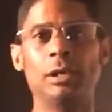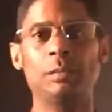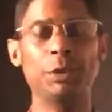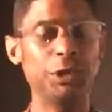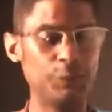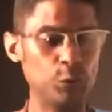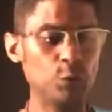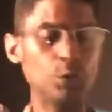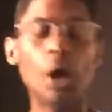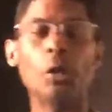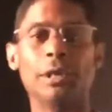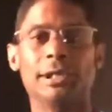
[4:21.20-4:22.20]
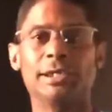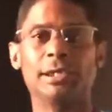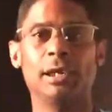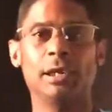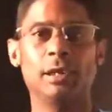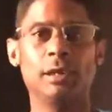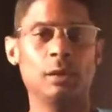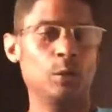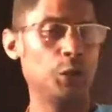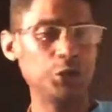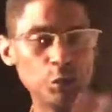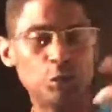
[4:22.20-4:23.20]
But if you notice,
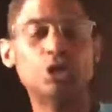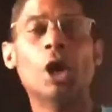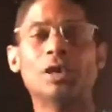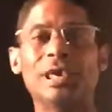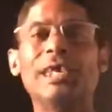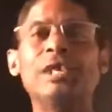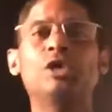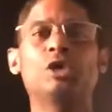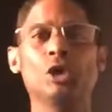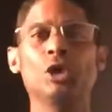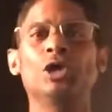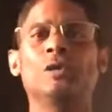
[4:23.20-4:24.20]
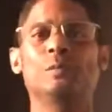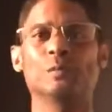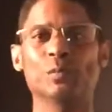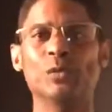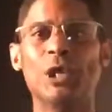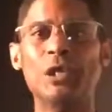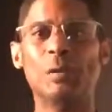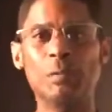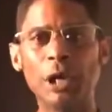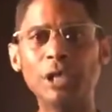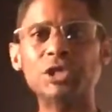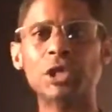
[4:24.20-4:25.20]
when you start getting good and the
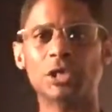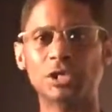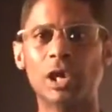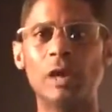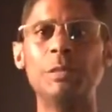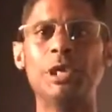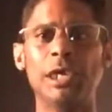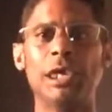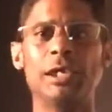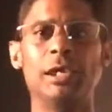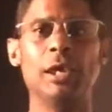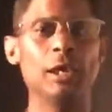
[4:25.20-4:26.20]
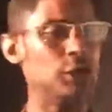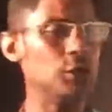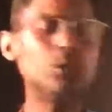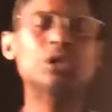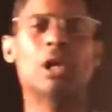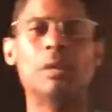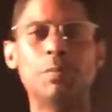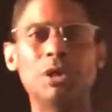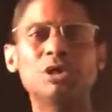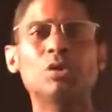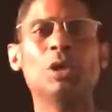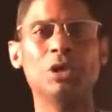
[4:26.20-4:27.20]
money starts coming in, you jump
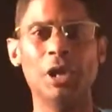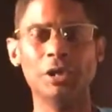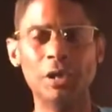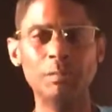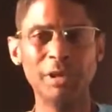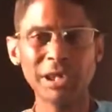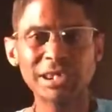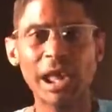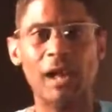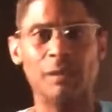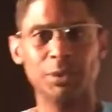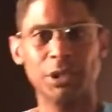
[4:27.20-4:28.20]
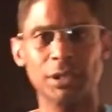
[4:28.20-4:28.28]
into another biz op.